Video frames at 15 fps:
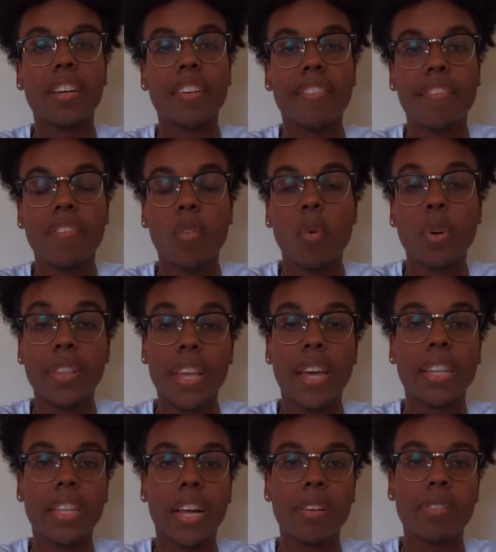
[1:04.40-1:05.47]
afford
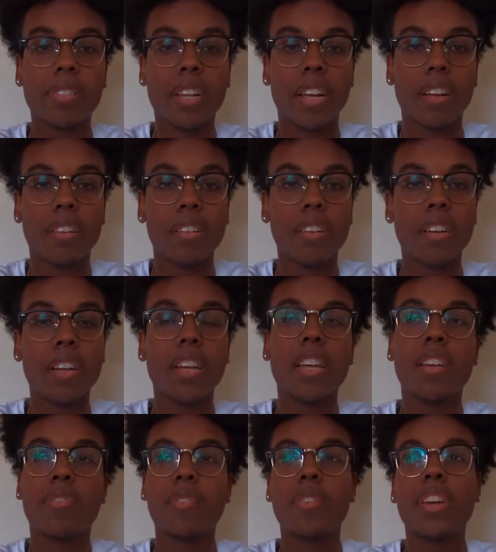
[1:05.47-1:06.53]
that lifestyle.
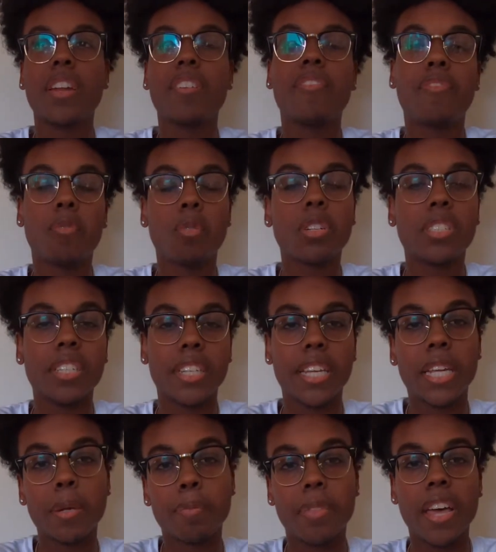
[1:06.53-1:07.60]
If you can't afford to
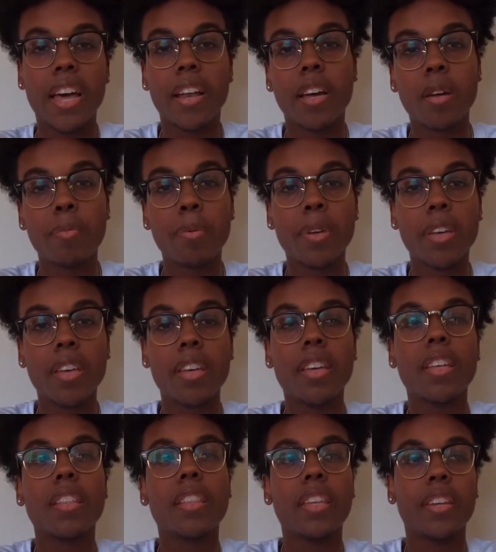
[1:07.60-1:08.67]
keep that up,
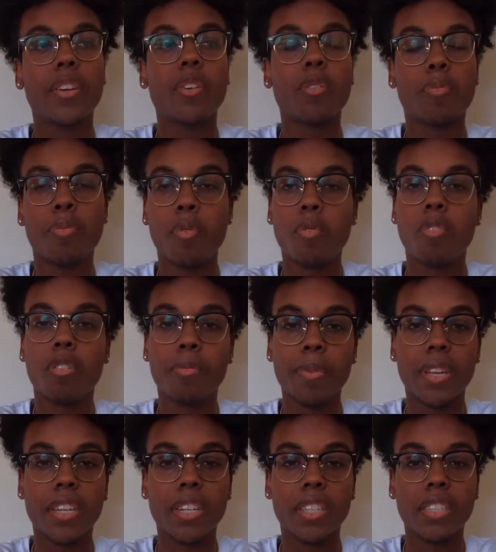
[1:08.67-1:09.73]
then you're poor
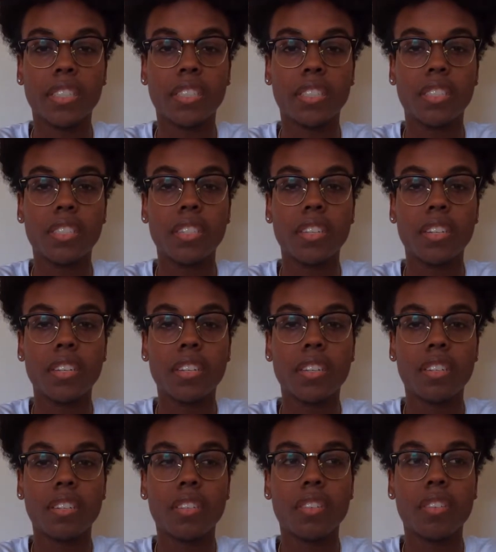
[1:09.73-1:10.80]
because
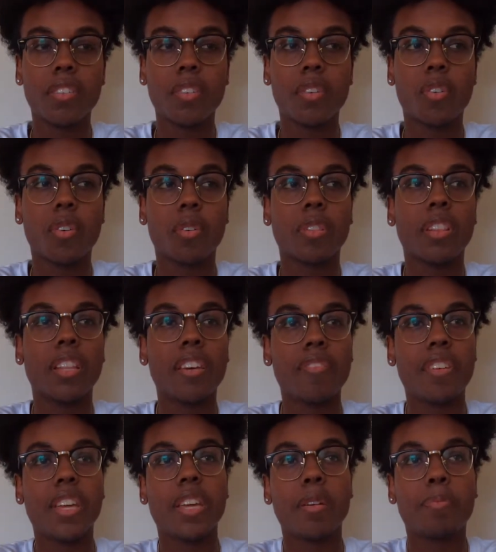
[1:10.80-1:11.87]
you're
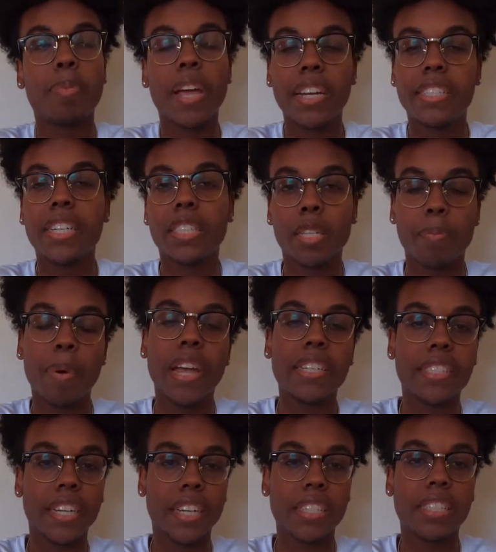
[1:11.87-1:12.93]
living paycheck to
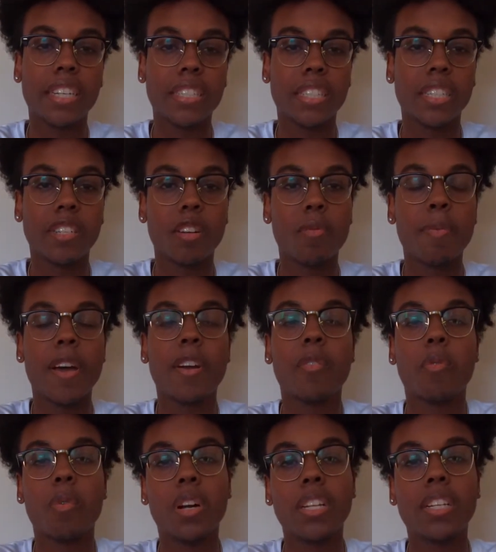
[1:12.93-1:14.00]
paycheck essentially. No matter
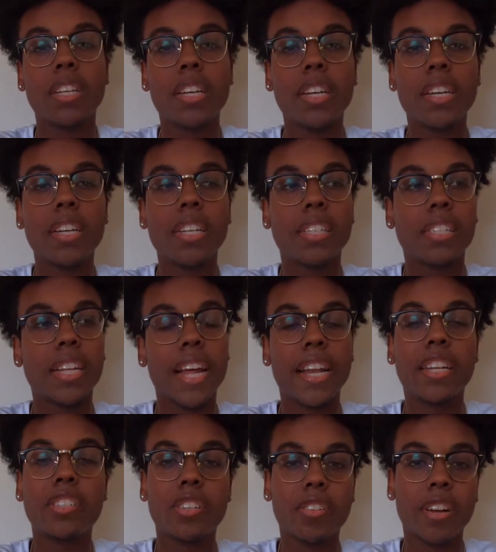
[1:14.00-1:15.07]
what
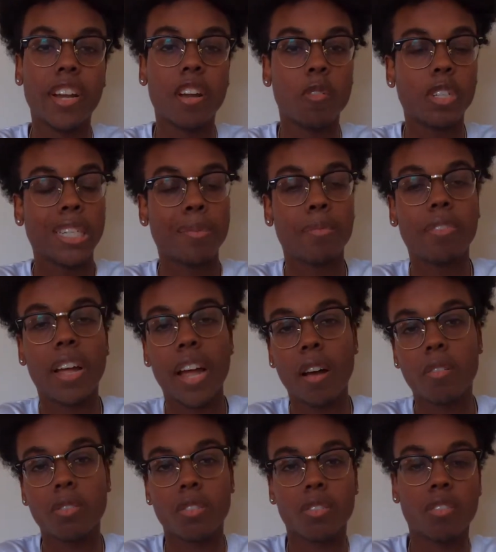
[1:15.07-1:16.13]
status you're in or what type of
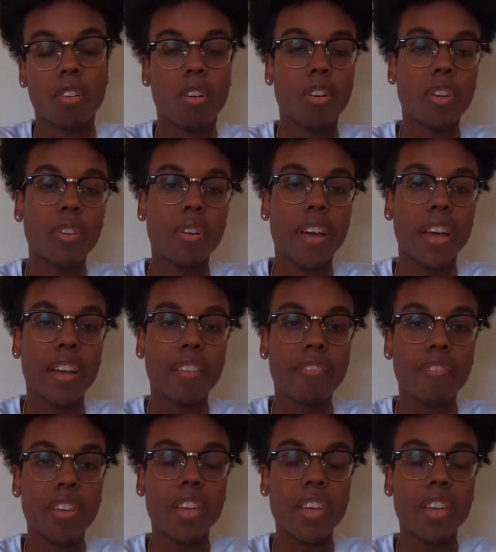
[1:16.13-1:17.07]
house or car you have,